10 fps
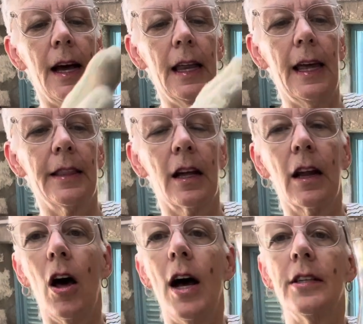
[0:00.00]
I like the
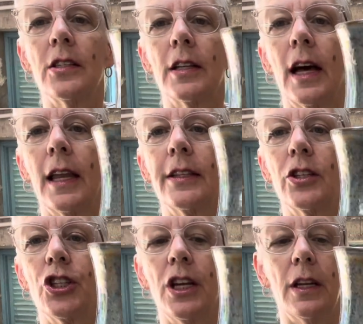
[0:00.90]
gloss, I like the
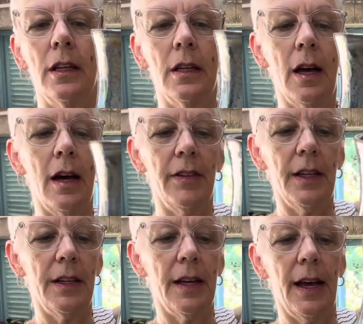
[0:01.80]
sheen of
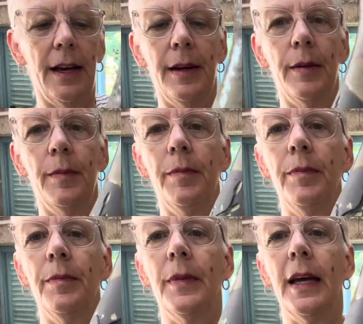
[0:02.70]
it. Um,
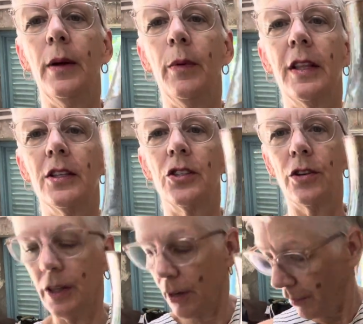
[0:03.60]
anyway, this turned out